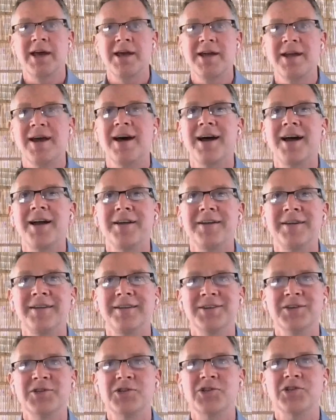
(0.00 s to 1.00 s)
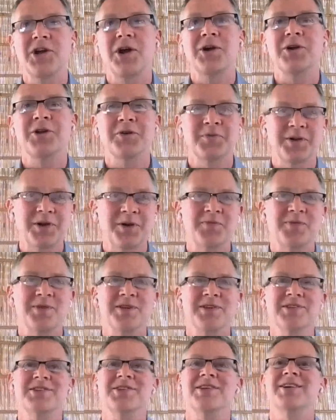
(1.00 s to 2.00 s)
ai startup
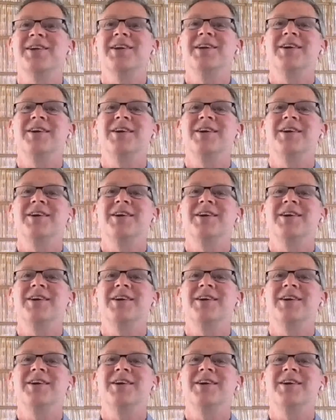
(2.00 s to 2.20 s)
companies